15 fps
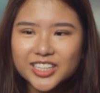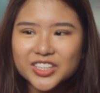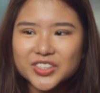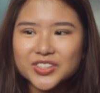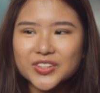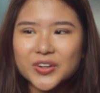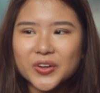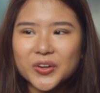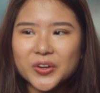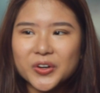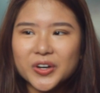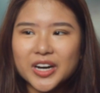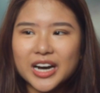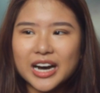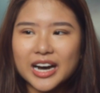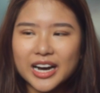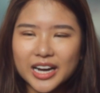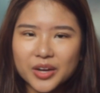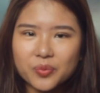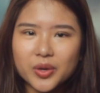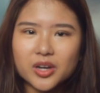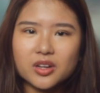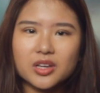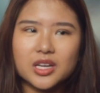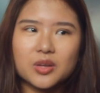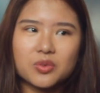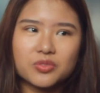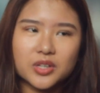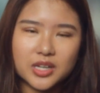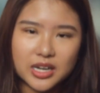So I went ahead
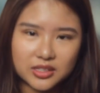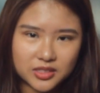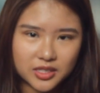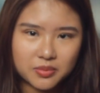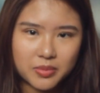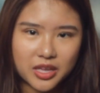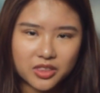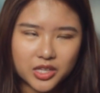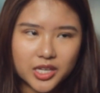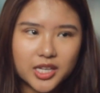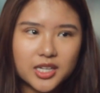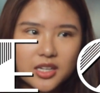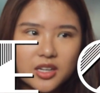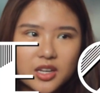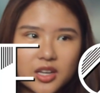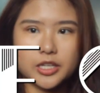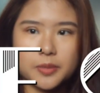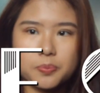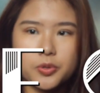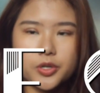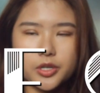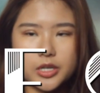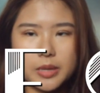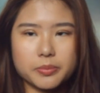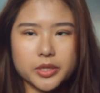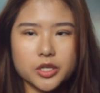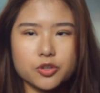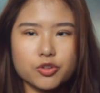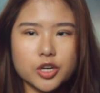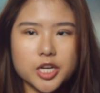with the cutting method. They put
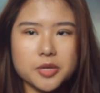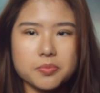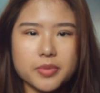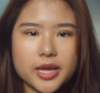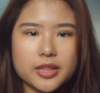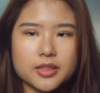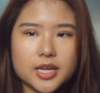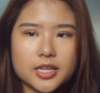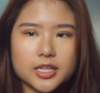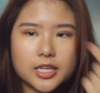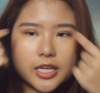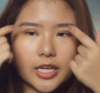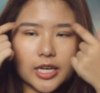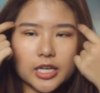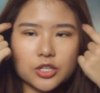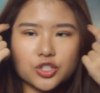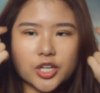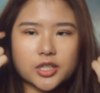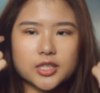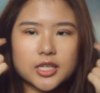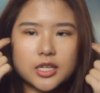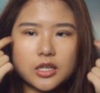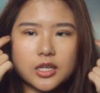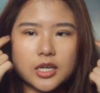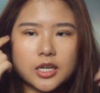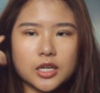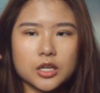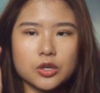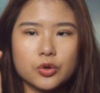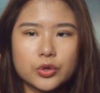numbing cream and then they injected
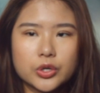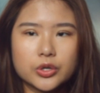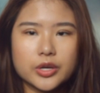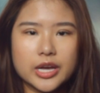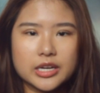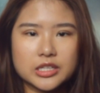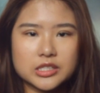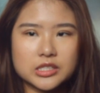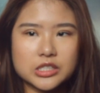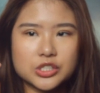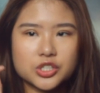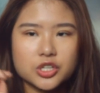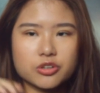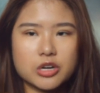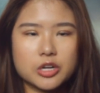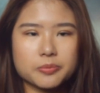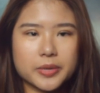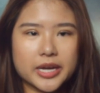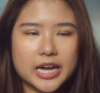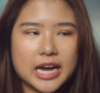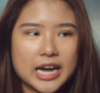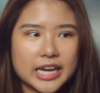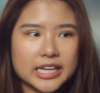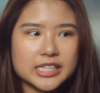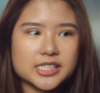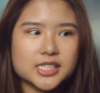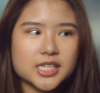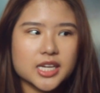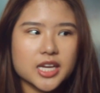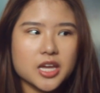local anesthesia around my
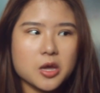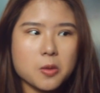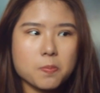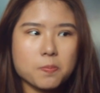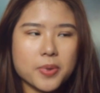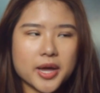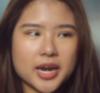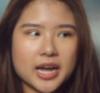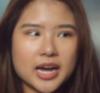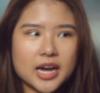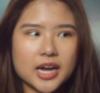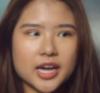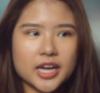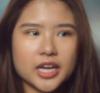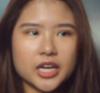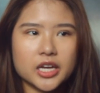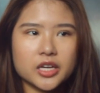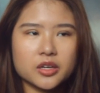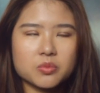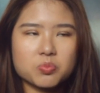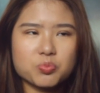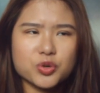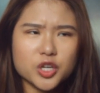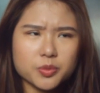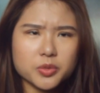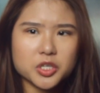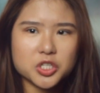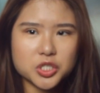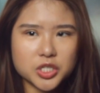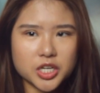eyes. But I pretty
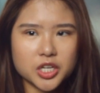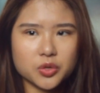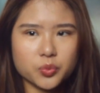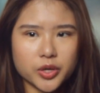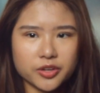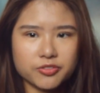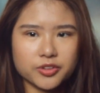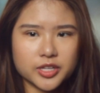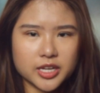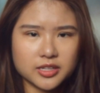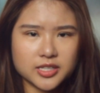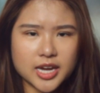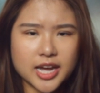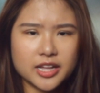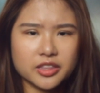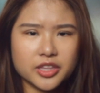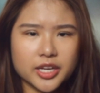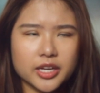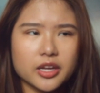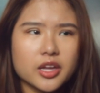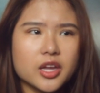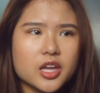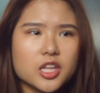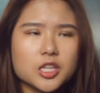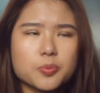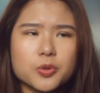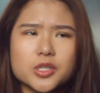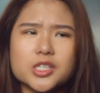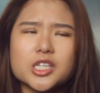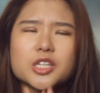much stayed awake for the entire thing. The
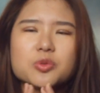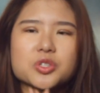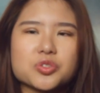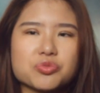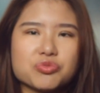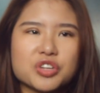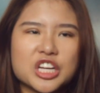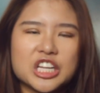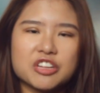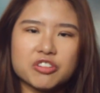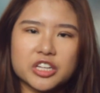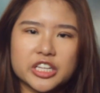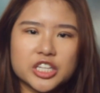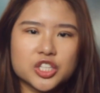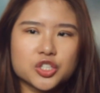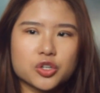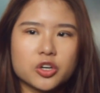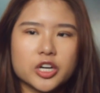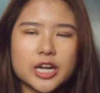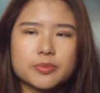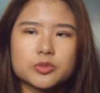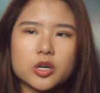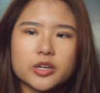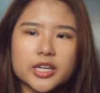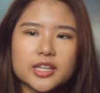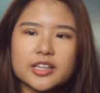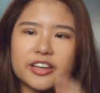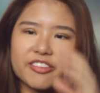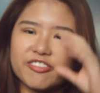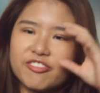procedure was really short. I'm talking
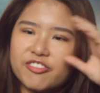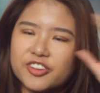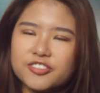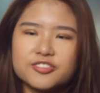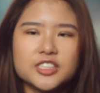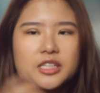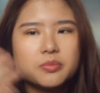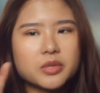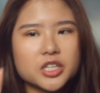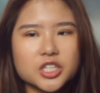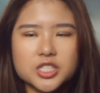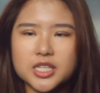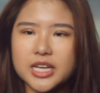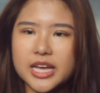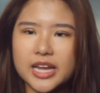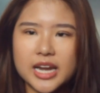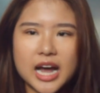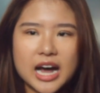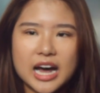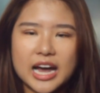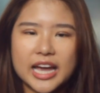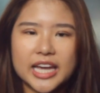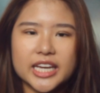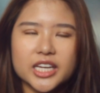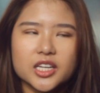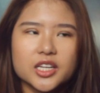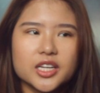like 15 minutes an eye.